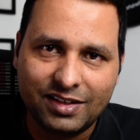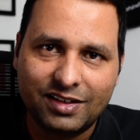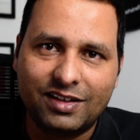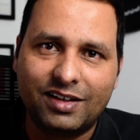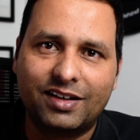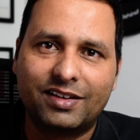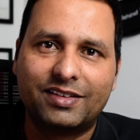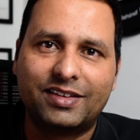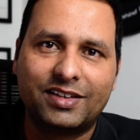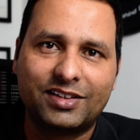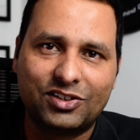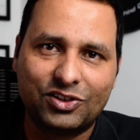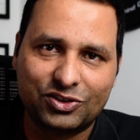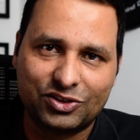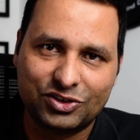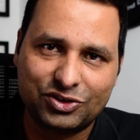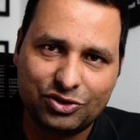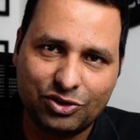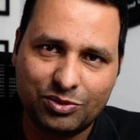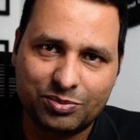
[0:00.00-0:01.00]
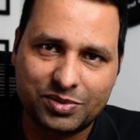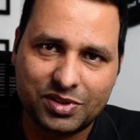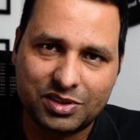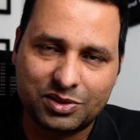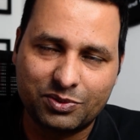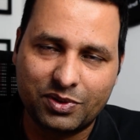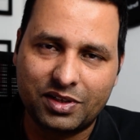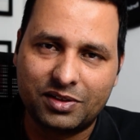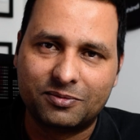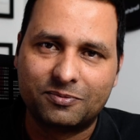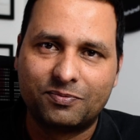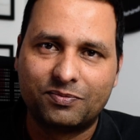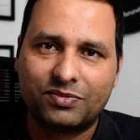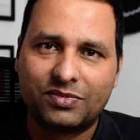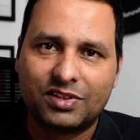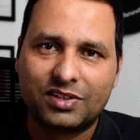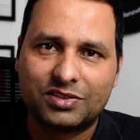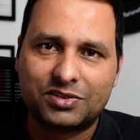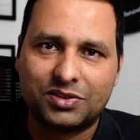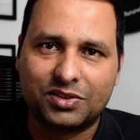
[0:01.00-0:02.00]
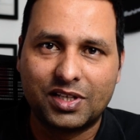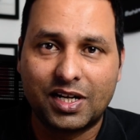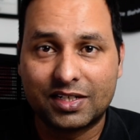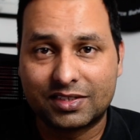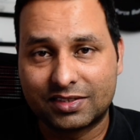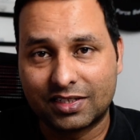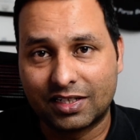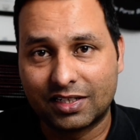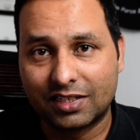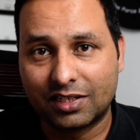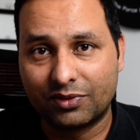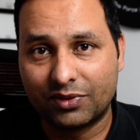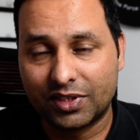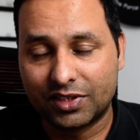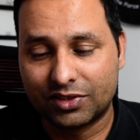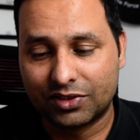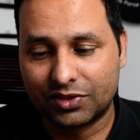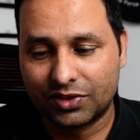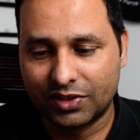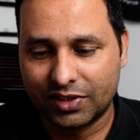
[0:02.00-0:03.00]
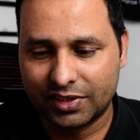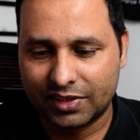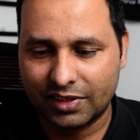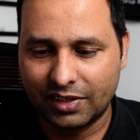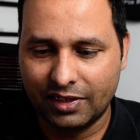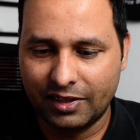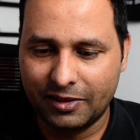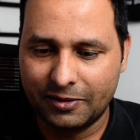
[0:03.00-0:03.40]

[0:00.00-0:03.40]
and they got the jobs as well. So that's another way to do it.